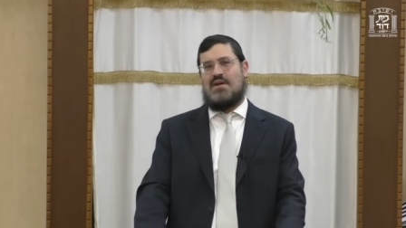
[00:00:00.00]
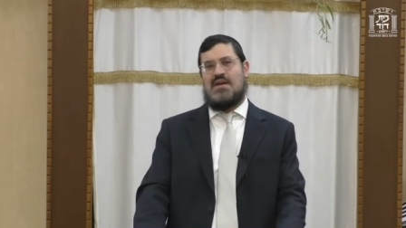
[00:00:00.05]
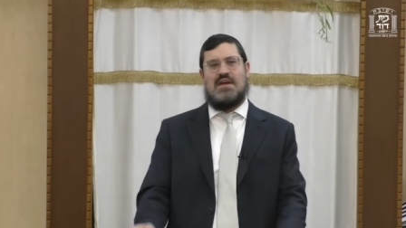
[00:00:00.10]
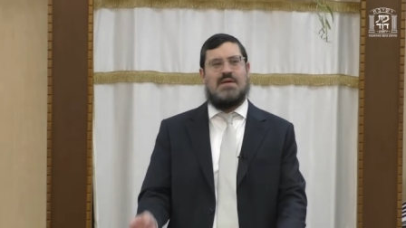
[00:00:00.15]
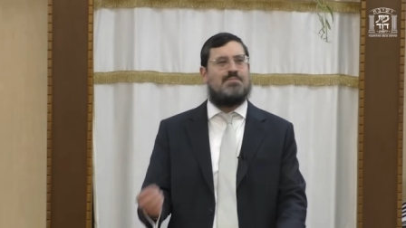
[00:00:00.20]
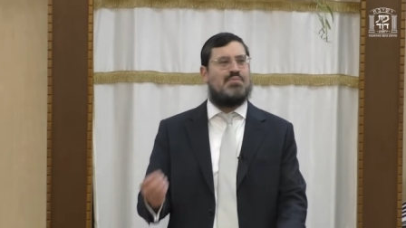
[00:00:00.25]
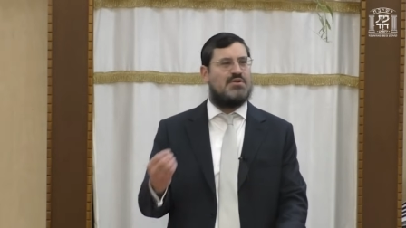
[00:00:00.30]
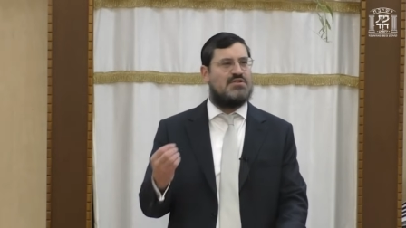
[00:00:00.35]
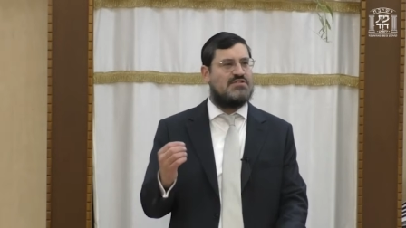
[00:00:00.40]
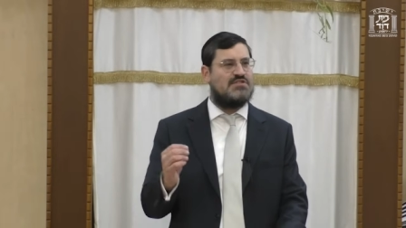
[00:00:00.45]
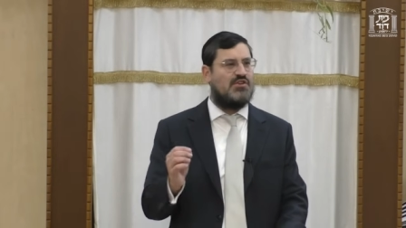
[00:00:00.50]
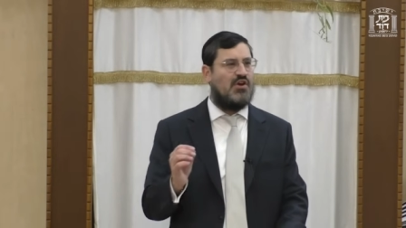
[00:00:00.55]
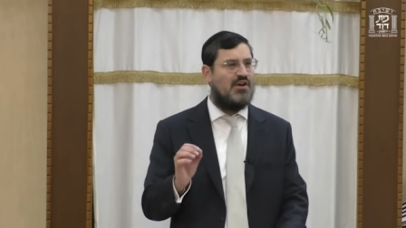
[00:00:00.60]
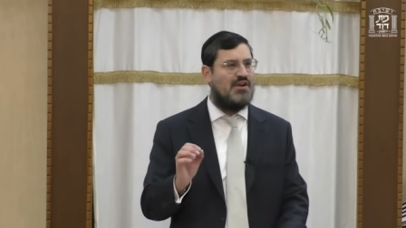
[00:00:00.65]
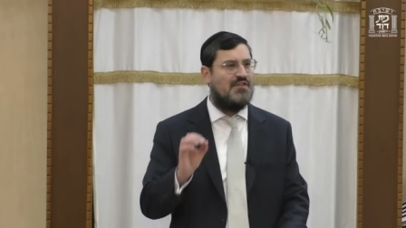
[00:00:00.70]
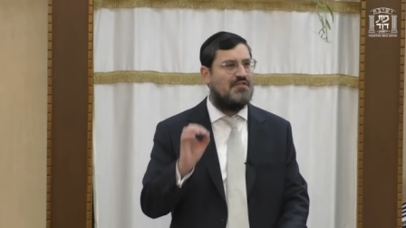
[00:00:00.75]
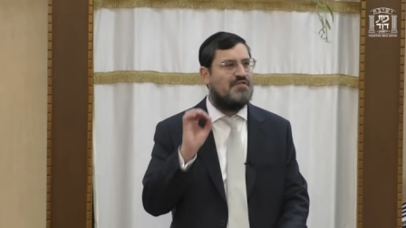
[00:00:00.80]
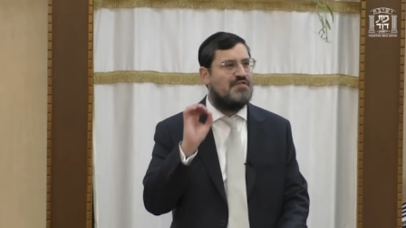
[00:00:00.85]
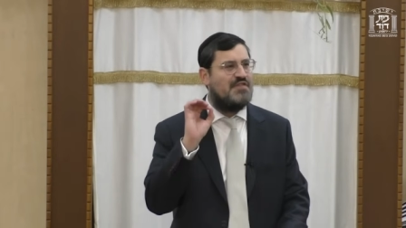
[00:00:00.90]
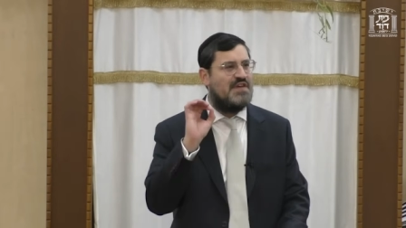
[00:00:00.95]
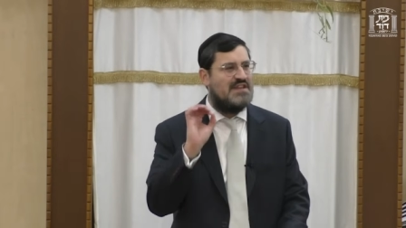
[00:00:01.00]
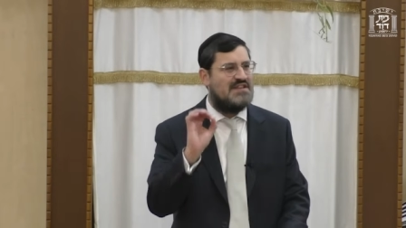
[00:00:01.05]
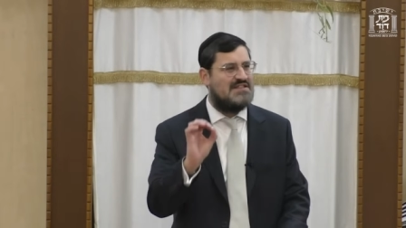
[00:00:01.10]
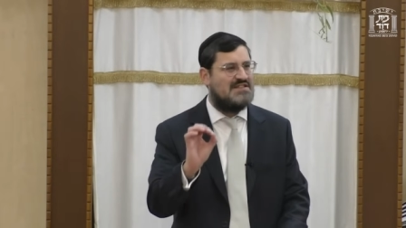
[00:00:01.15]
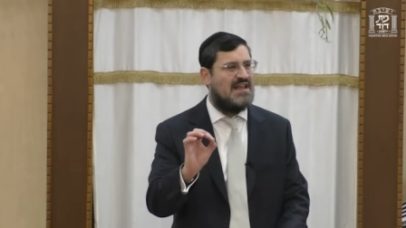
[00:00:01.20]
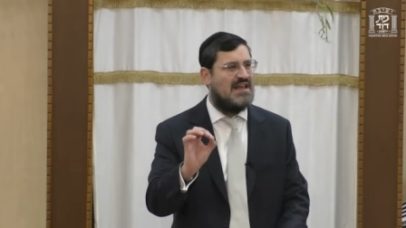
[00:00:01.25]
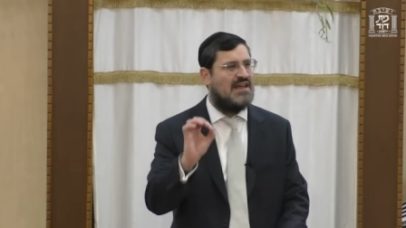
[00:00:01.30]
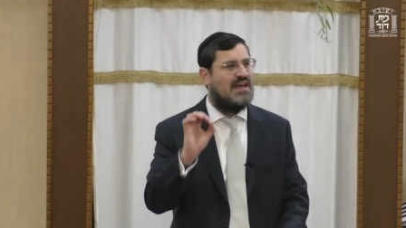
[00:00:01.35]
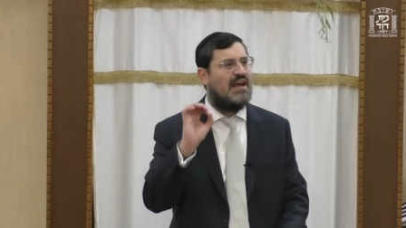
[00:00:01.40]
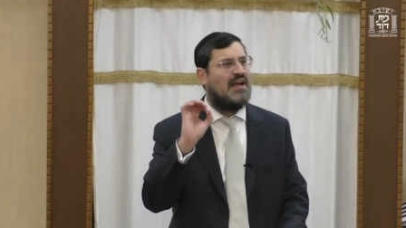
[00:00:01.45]
He puts it on, it fits
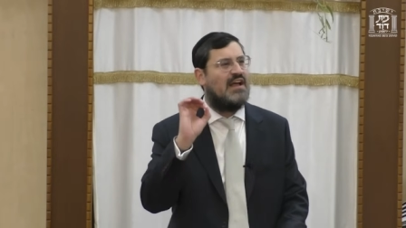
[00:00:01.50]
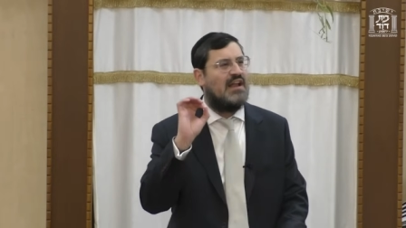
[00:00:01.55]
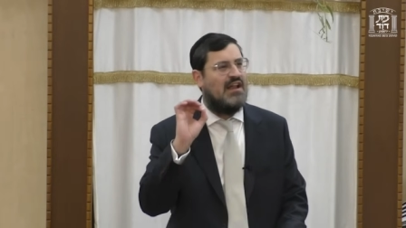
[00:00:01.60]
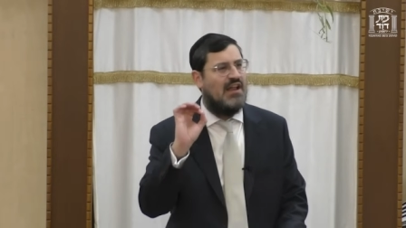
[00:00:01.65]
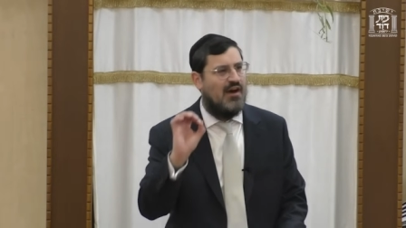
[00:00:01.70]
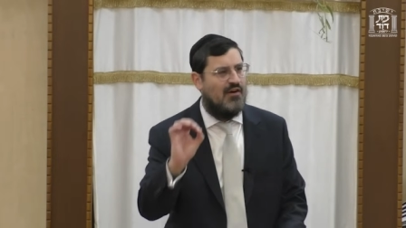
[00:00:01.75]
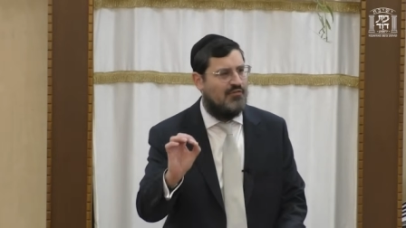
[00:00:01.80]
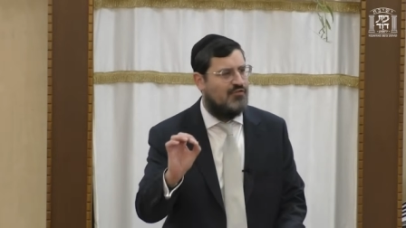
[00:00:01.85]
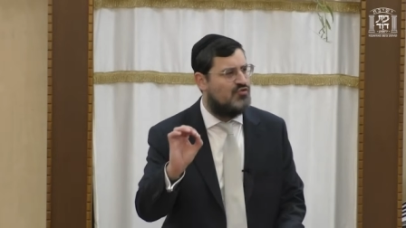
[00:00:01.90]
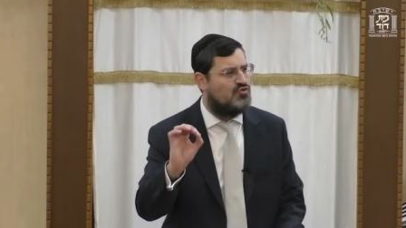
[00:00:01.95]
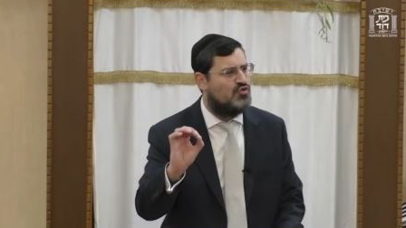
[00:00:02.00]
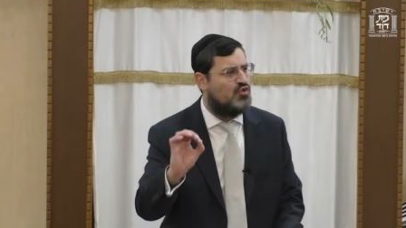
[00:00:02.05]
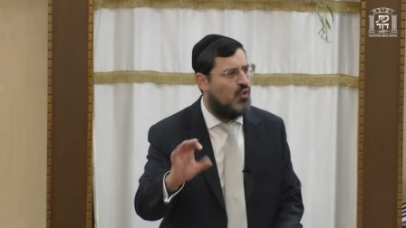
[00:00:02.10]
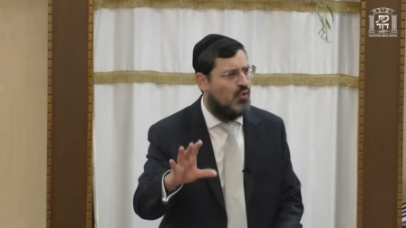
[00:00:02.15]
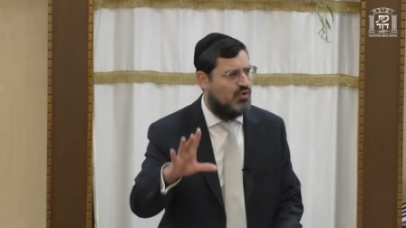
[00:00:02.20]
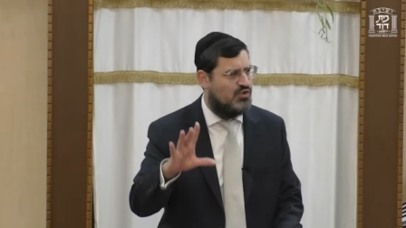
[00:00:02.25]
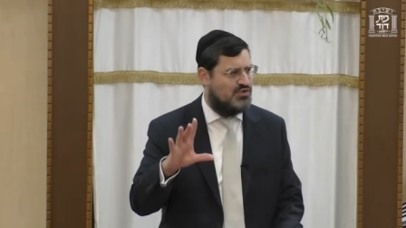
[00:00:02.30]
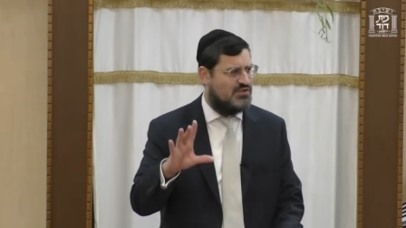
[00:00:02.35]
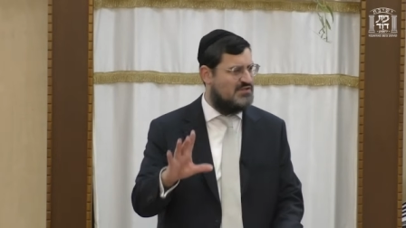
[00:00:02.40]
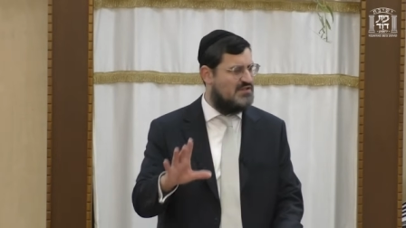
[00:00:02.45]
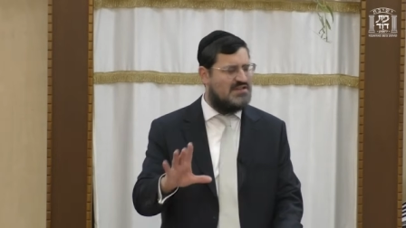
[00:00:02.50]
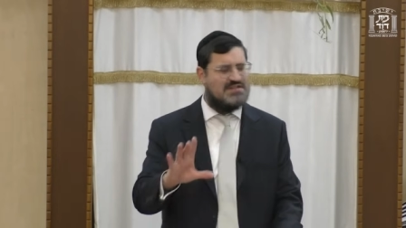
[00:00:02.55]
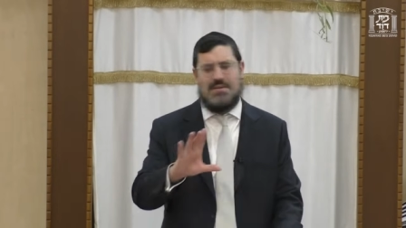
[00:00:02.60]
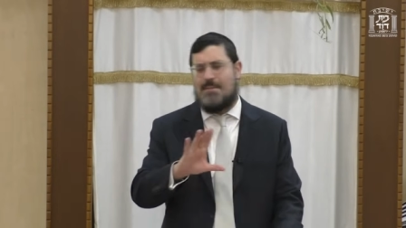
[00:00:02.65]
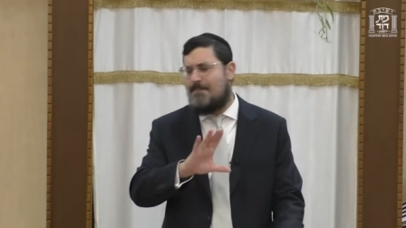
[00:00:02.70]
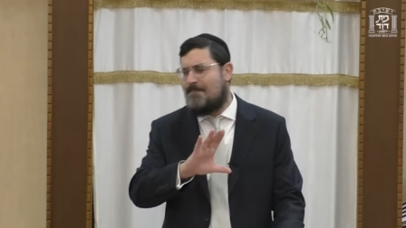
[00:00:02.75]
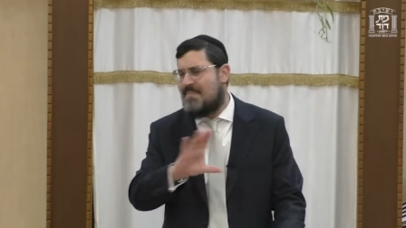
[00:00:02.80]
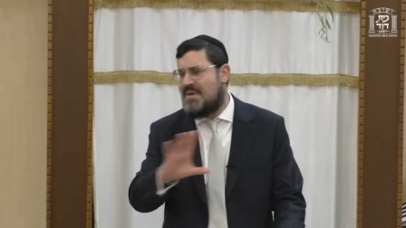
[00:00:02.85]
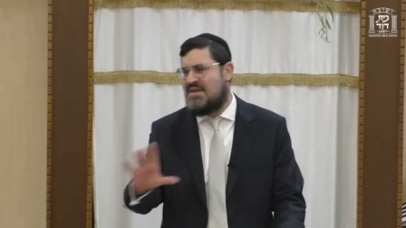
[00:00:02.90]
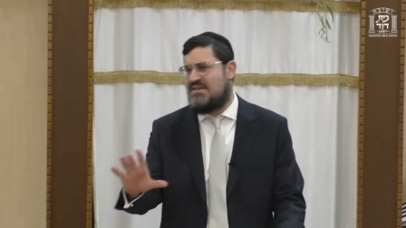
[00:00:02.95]
like a glove. It's gorgeous, it's
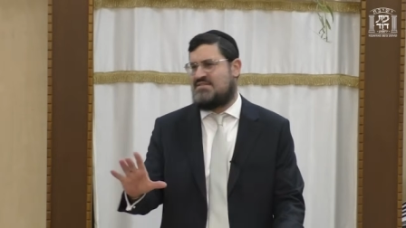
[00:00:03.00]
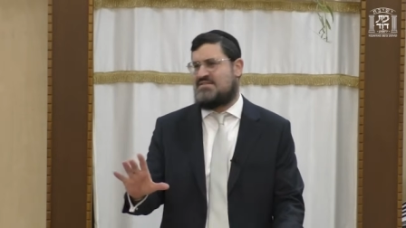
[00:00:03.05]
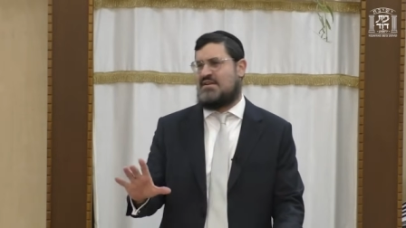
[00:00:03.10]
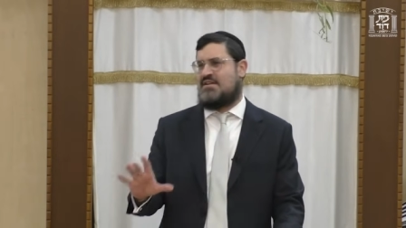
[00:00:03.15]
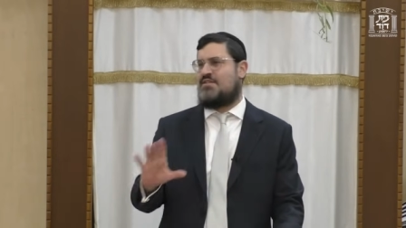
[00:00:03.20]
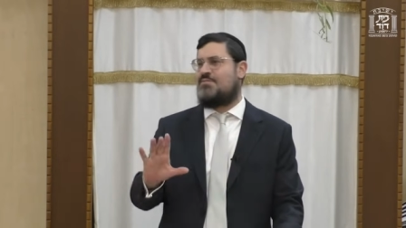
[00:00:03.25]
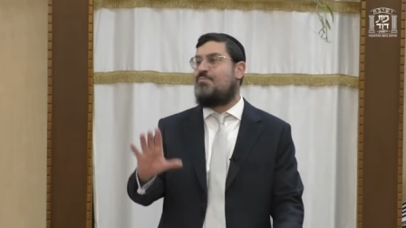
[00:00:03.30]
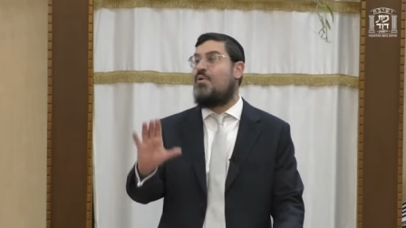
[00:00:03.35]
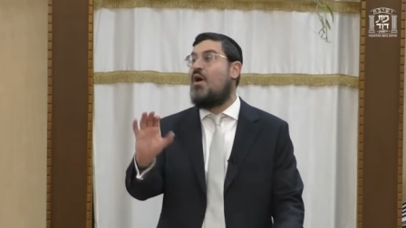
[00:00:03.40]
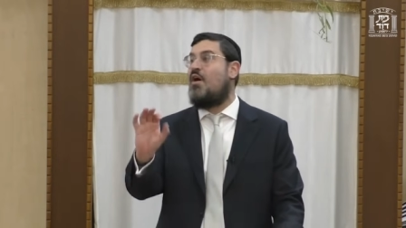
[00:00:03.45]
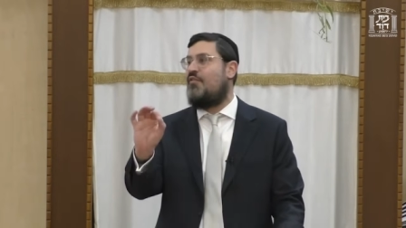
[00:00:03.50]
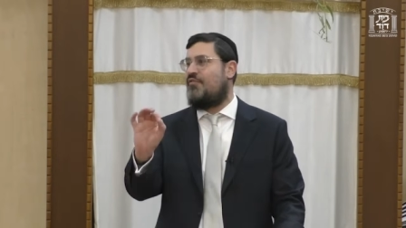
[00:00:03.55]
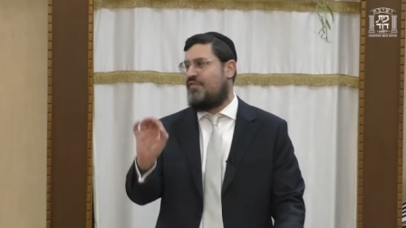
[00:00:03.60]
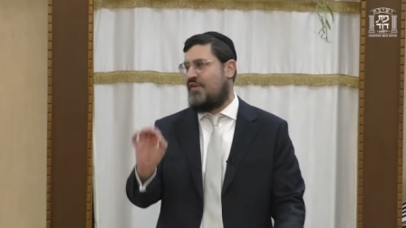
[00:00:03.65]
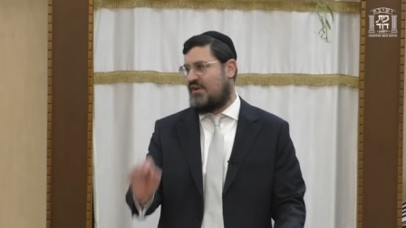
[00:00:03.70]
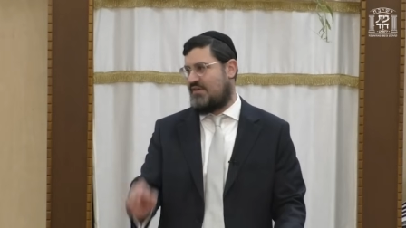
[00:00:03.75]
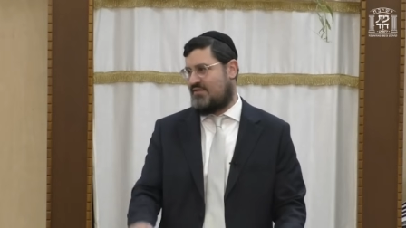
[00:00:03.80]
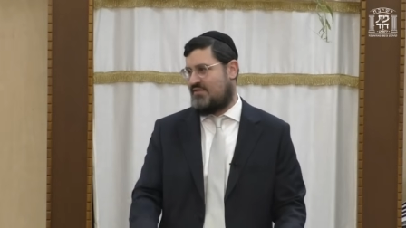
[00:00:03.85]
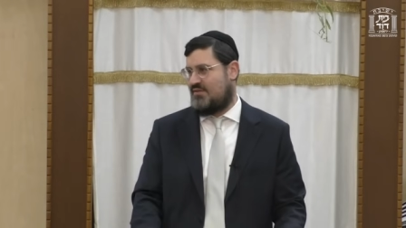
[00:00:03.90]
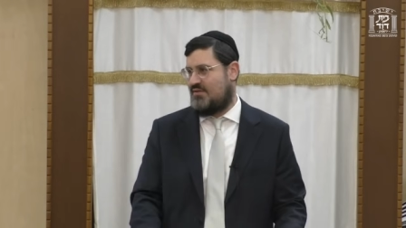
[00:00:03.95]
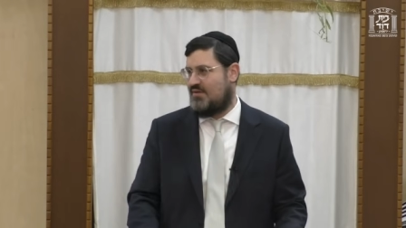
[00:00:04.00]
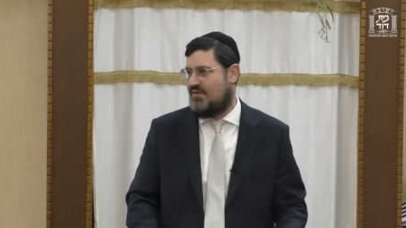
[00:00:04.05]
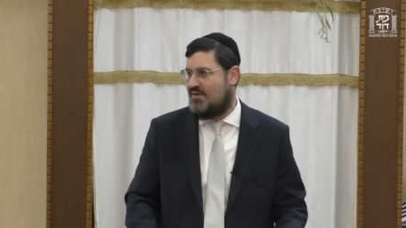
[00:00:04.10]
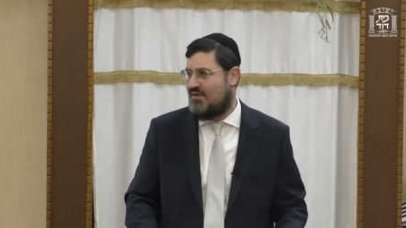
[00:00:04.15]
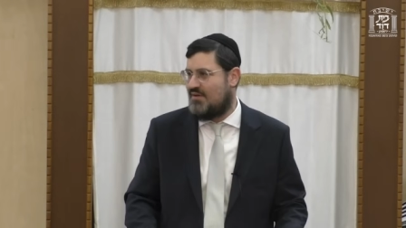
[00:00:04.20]
amazing, it's perfect.